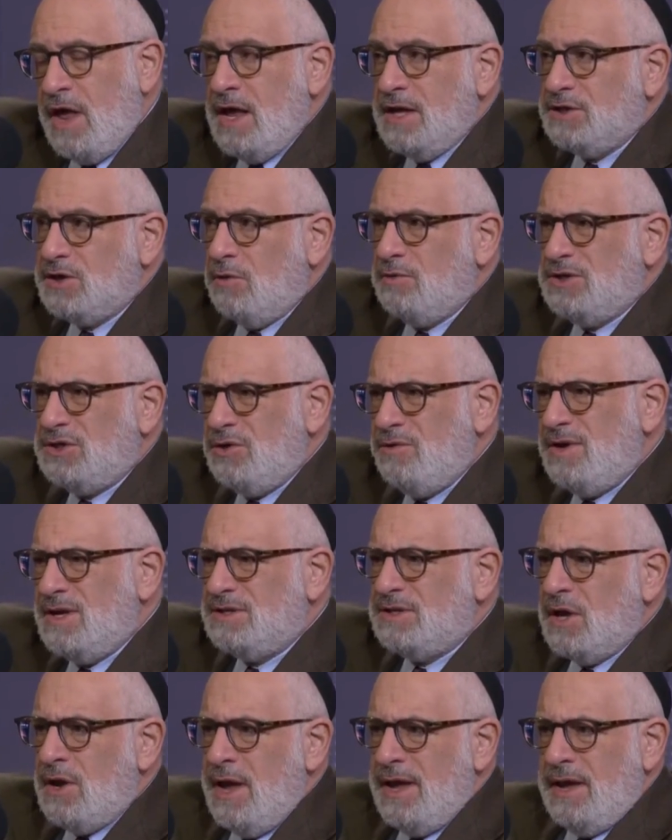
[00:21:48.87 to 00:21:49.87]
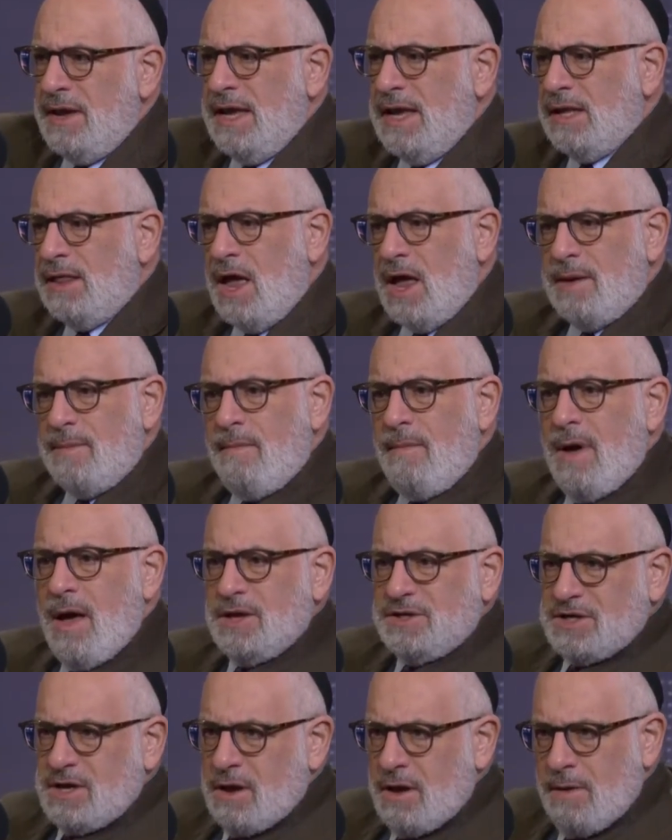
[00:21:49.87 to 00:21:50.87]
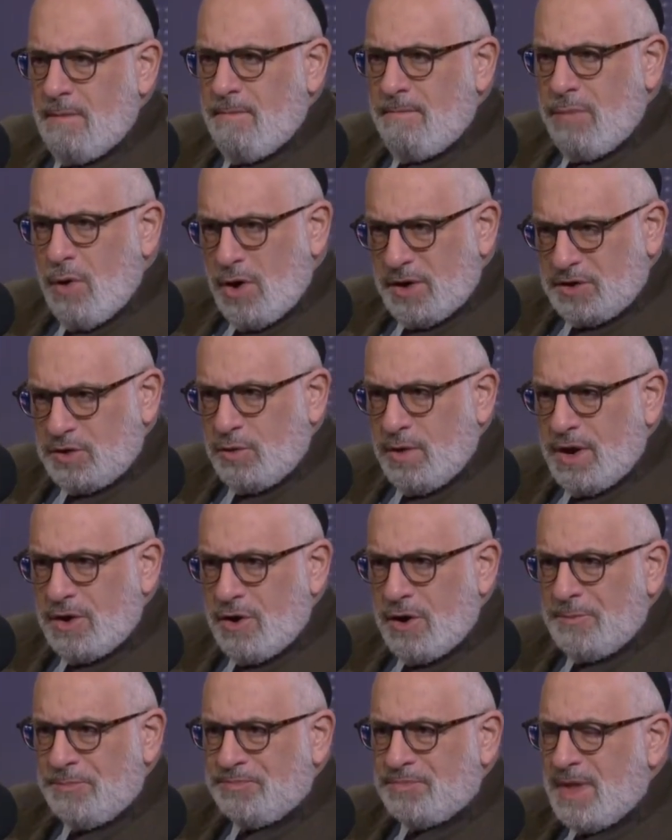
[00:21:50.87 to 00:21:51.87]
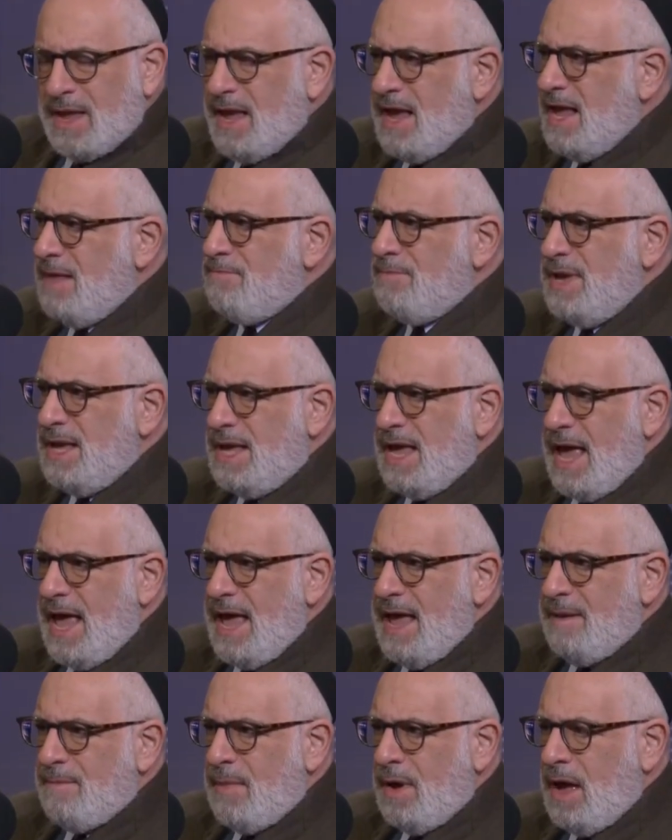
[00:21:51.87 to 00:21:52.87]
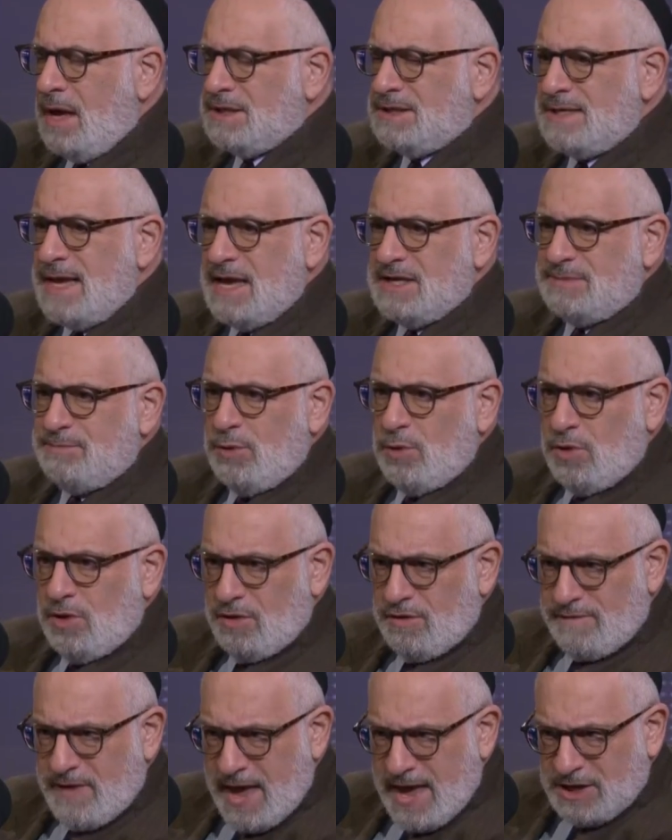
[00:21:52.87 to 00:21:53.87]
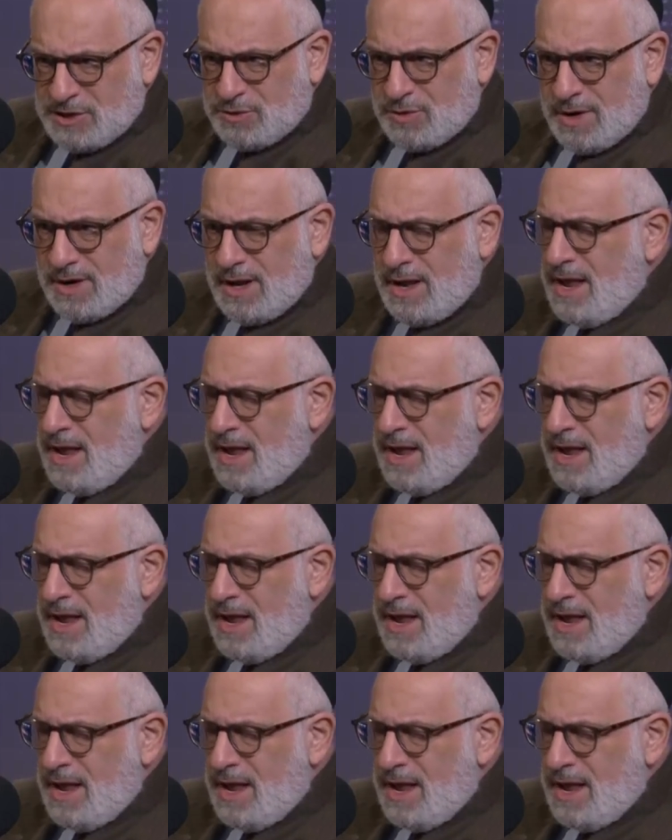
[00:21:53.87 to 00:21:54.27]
So as soon as Elon Musk bought Twitter, it became a cesspool of hatred.